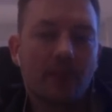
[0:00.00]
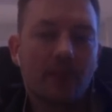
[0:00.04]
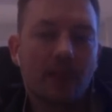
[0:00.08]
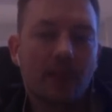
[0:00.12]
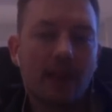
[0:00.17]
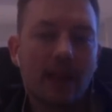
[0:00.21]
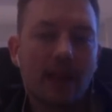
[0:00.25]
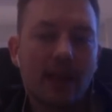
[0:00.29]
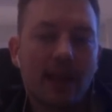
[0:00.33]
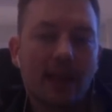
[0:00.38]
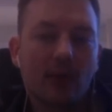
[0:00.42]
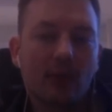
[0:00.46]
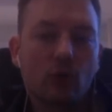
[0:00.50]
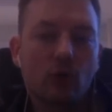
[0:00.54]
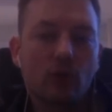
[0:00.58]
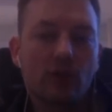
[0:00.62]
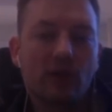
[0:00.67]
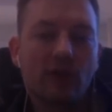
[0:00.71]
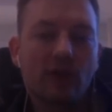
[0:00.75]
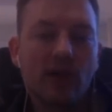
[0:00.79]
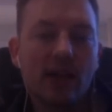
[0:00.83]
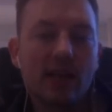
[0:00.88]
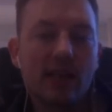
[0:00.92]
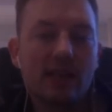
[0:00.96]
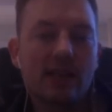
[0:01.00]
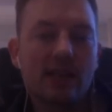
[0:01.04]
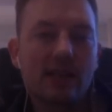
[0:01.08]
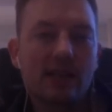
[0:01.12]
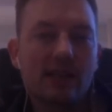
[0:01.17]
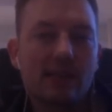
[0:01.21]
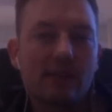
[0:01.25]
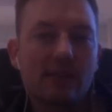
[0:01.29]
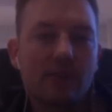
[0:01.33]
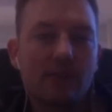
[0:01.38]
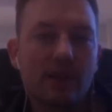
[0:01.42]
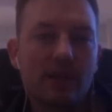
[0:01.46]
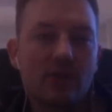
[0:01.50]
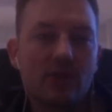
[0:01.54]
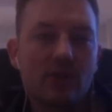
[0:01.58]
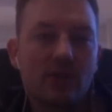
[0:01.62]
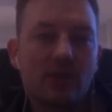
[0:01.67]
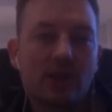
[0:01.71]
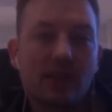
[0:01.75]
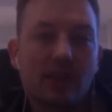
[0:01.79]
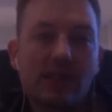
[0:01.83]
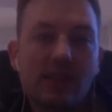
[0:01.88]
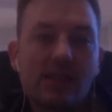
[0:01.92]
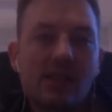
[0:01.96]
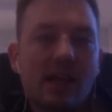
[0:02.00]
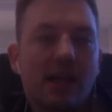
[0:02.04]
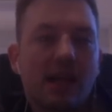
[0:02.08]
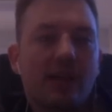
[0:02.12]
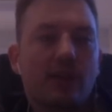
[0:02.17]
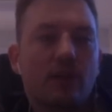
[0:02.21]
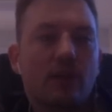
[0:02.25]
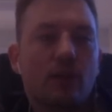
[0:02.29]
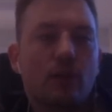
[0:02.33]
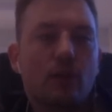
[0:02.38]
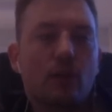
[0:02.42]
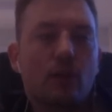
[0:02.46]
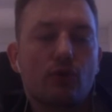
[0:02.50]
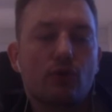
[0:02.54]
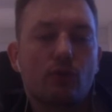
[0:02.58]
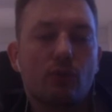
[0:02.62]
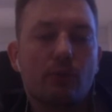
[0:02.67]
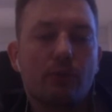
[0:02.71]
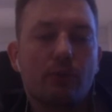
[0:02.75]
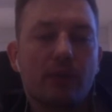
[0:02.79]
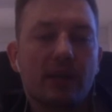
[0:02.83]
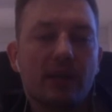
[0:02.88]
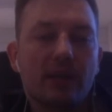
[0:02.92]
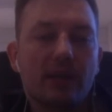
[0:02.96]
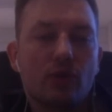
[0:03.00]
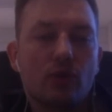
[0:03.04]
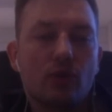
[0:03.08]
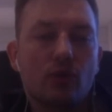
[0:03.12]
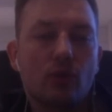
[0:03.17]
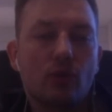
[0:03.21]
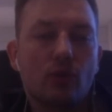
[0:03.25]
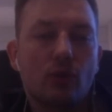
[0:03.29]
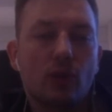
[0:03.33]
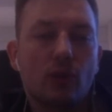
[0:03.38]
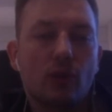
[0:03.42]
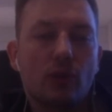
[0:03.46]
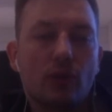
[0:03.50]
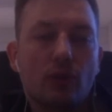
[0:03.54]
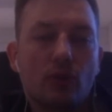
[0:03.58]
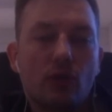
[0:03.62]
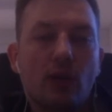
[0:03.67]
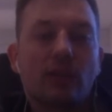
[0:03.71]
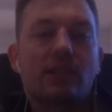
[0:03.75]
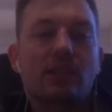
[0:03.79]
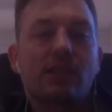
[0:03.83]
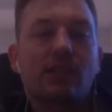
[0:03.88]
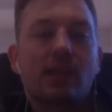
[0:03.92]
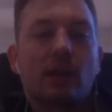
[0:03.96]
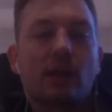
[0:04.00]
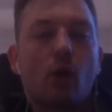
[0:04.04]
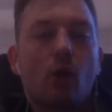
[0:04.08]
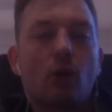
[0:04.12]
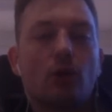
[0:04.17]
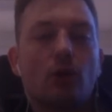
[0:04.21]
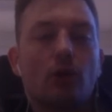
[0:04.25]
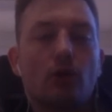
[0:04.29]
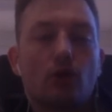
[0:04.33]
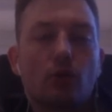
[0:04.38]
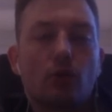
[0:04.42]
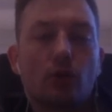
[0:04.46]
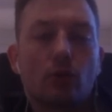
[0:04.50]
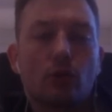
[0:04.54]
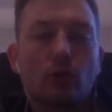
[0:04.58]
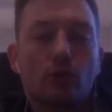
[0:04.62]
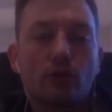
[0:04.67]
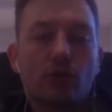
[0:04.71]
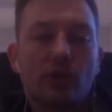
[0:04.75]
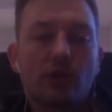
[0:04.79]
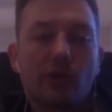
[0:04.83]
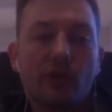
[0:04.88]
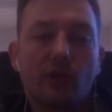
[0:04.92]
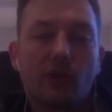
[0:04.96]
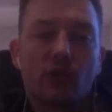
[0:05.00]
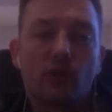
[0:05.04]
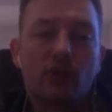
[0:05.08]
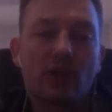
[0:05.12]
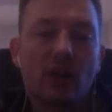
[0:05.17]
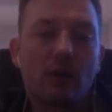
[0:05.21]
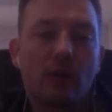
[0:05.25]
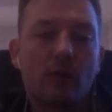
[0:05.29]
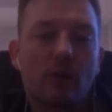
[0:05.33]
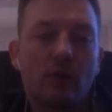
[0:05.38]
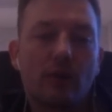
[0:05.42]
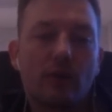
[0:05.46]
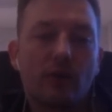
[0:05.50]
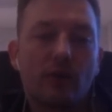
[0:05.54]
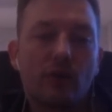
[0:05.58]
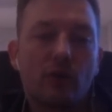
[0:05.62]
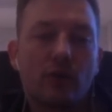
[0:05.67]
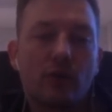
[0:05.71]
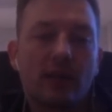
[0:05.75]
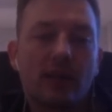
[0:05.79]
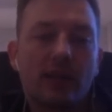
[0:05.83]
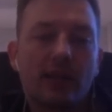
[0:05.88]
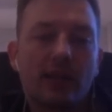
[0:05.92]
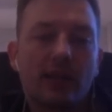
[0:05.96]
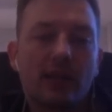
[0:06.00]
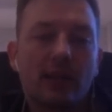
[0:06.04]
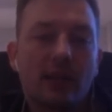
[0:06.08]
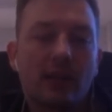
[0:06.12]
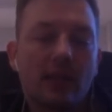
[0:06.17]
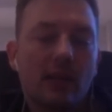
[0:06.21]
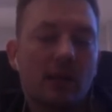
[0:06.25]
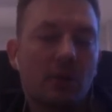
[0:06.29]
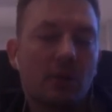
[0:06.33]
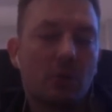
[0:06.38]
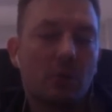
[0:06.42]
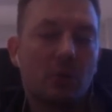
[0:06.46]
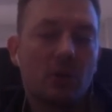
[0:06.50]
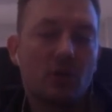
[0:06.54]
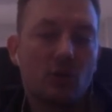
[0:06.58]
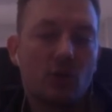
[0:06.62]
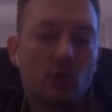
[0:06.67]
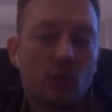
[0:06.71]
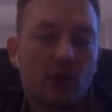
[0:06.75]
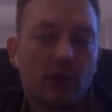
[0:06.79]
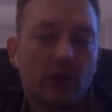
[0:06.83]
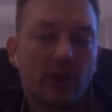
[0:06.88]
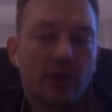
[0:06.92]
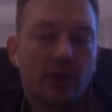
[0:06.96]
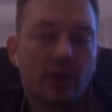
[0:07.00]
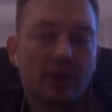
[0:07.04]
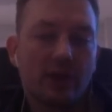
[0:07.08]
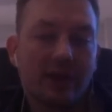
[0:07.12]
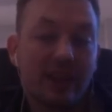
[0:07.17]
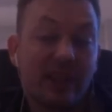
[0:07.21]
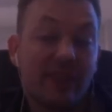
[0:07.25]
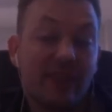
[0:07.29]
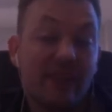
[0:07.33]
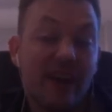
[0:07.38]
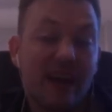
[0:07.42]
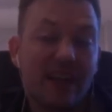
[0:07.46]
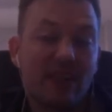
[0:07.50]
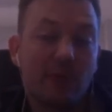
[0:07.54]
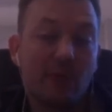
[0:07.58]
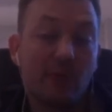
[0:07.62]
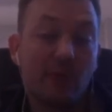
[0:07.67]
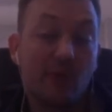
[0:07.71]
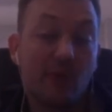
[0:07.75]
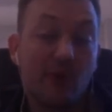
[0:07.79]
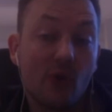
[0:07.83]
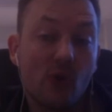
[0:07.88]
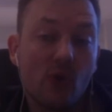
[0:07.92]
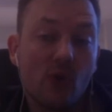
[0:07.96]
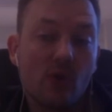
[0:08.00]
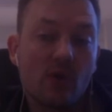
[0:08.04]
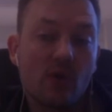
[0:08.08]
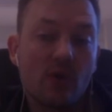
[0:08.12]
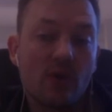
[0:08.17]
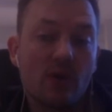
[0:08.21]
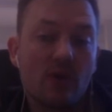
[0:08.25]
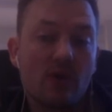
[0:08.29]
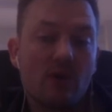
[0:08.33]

a good advice based on these IDOs would be to not sell all your tokens in the first hour of trading, which were the advice before.